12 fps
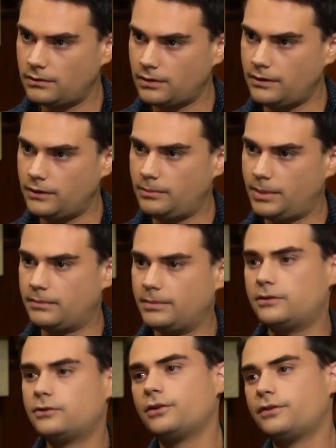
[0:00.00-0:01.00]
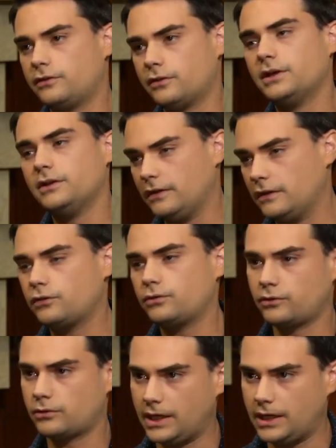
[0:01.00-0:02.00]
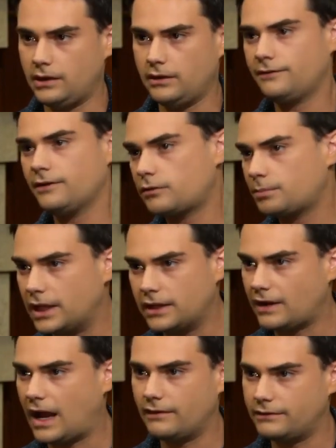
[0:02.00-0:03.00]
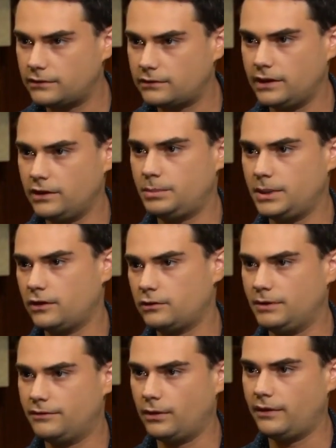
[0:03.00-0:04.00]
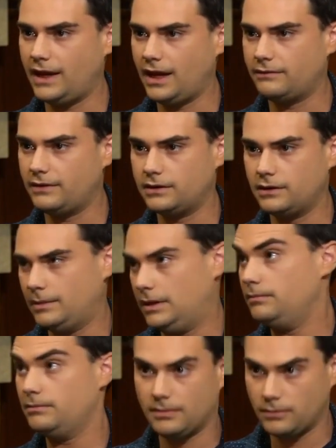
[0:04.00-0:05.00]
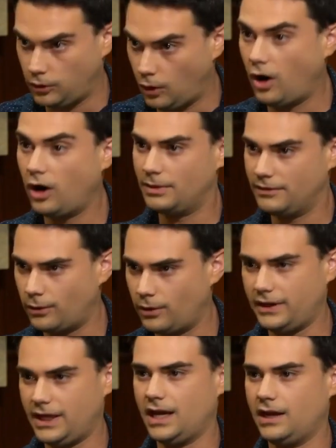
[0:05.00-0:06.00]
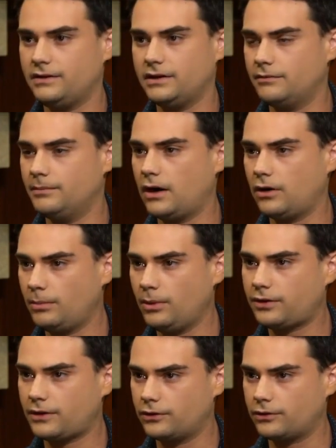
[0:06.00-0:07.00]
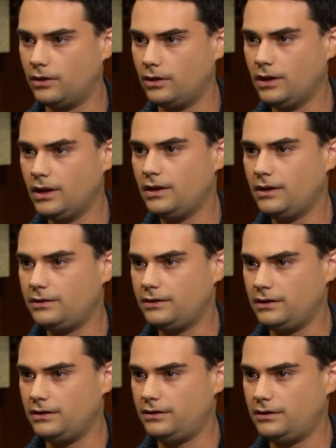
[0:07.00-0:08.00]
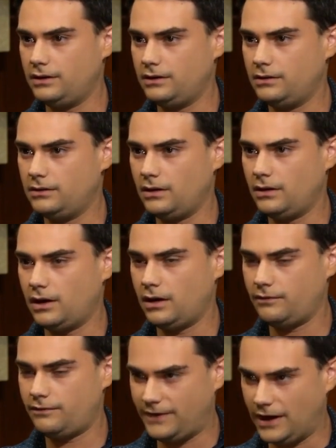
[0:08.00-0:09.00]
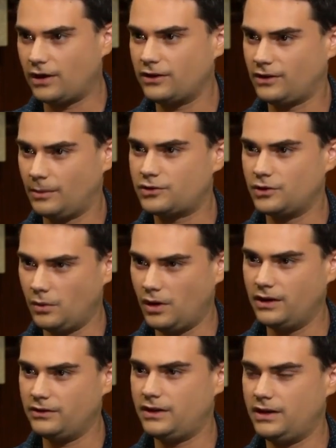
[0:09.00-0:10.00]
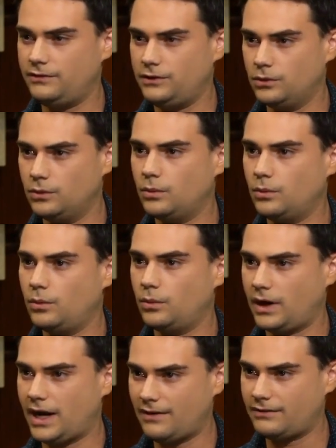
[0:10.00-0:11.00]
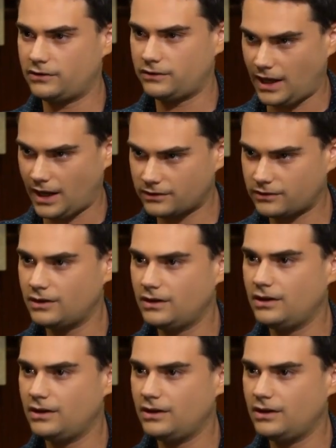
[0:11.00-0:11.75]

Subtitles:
Right. But the truth is, the reason that this was created in the first place, obviously, is because before the advent, long before the advent of modern birth control, the fair assumption was that if you were having sex,